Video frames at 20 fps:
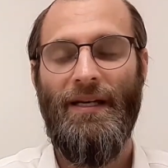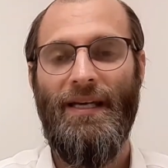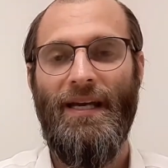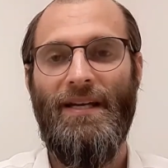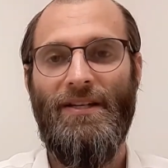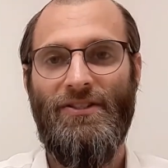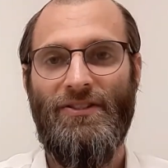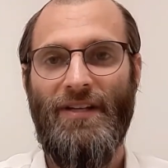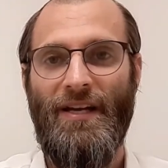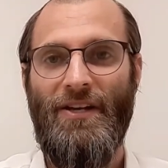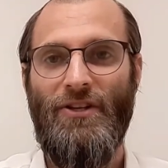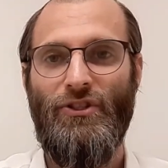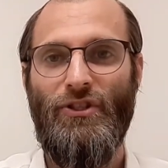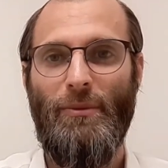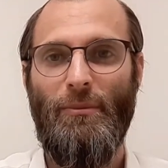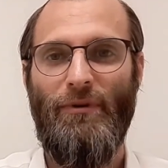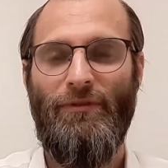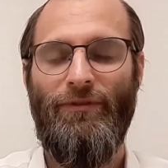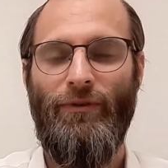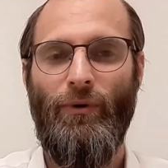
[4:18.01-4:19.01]
Okay, stage
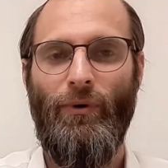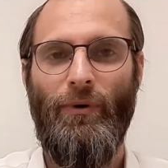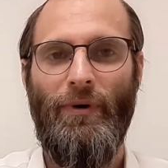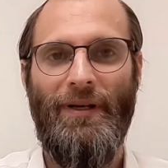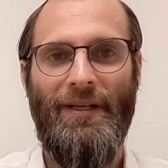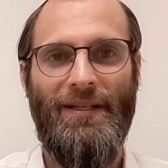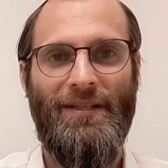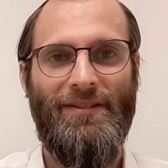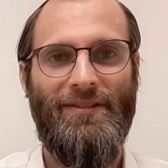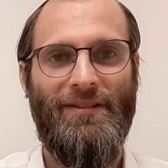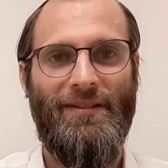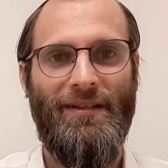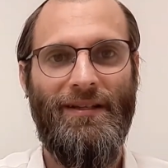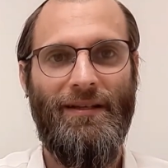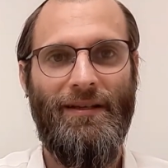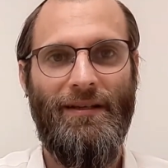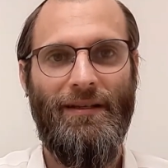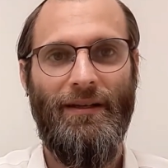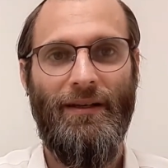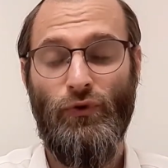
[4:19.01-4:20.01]
number 4 is
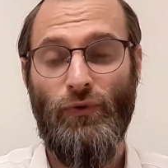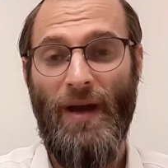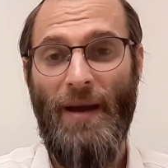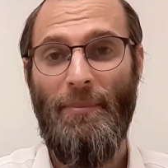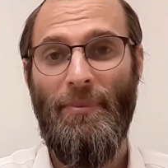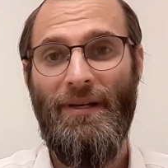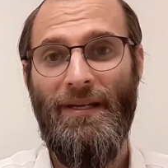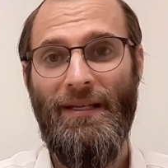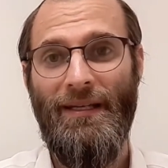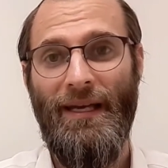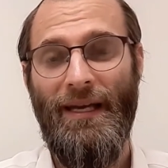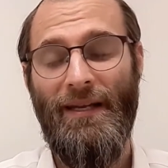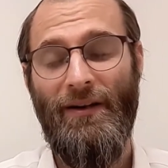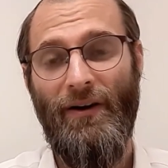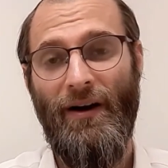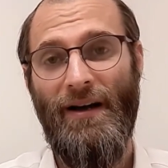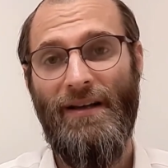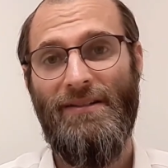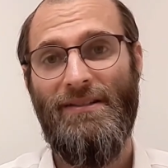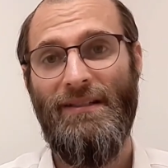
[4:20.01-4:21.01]
the trapping and
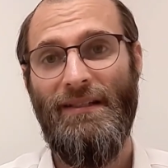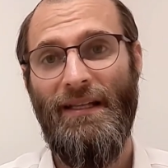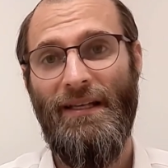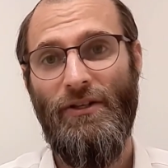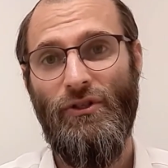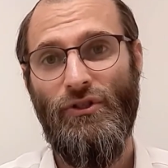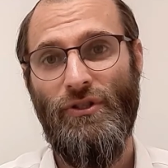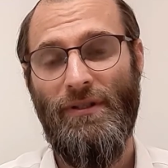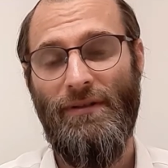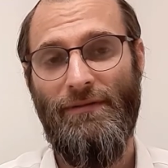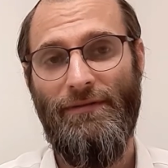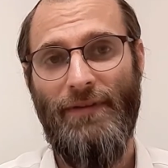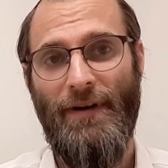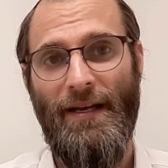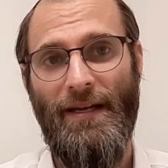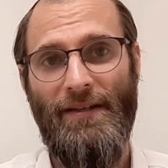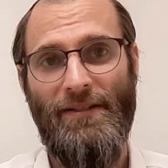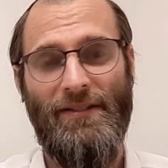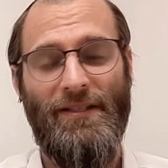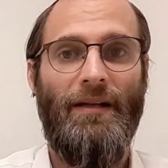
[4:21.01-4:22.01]
isolation
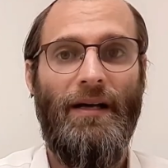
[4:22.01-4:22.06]
phase.